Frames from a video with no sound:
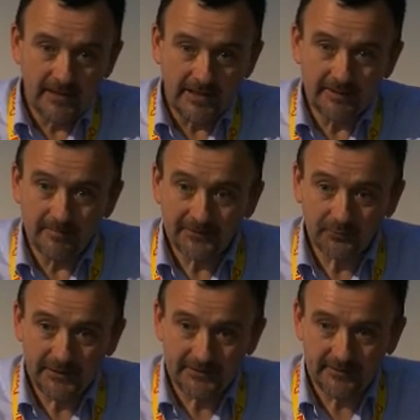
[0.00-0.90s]
And the
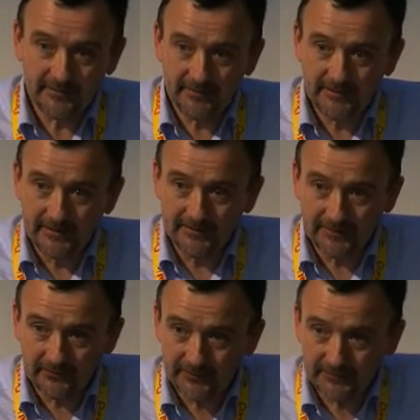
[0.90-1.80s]
best way to learn is
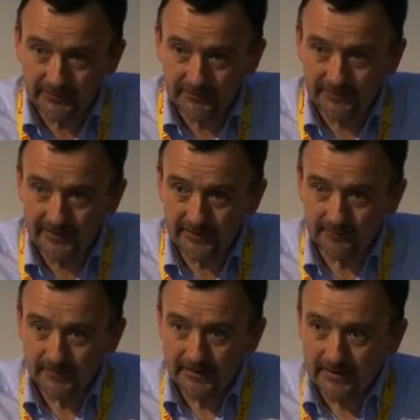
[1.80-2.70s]
obviously through failure,
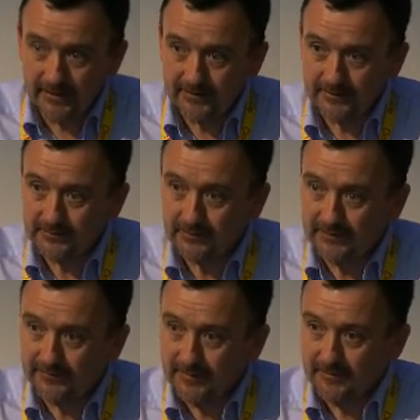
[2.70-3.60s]
and not
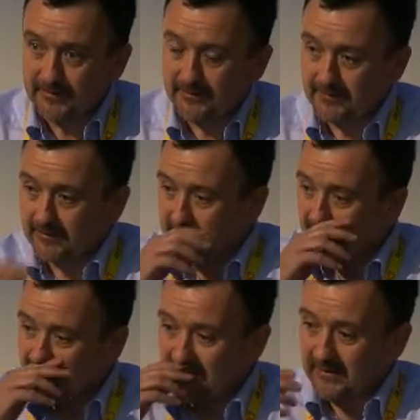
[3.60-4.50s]
to
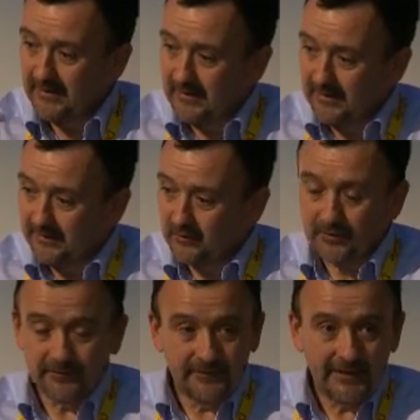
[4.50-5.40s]
kind of
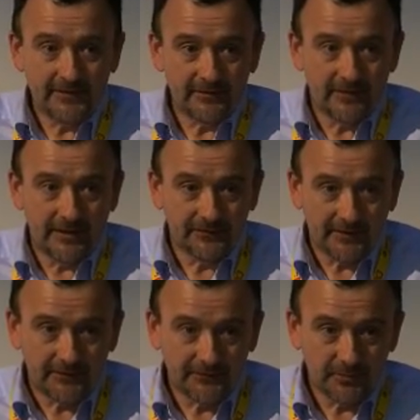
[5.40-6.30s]
look at failure as
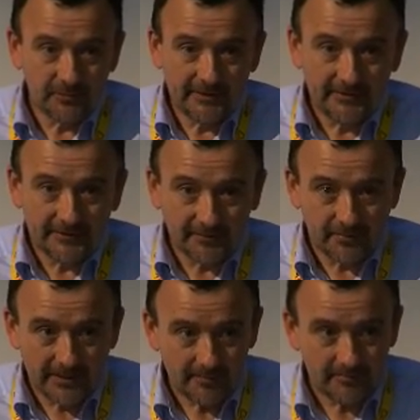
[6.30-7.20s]
something that's a
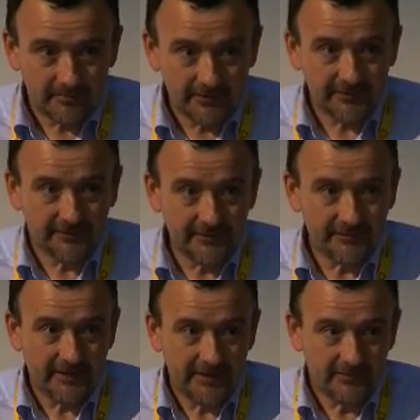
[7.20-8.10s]
problem, but to see
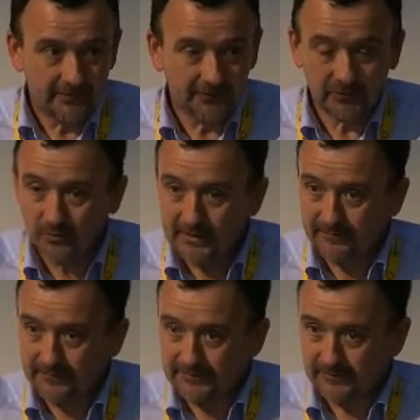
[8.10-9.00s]
failure as some way
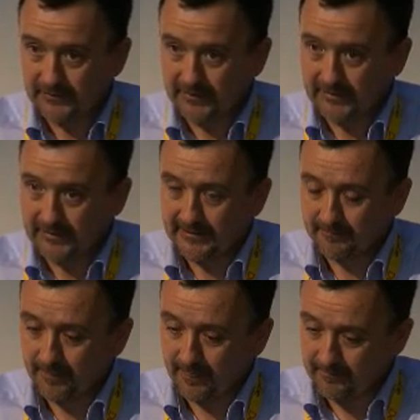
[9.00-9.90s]
for you to try again.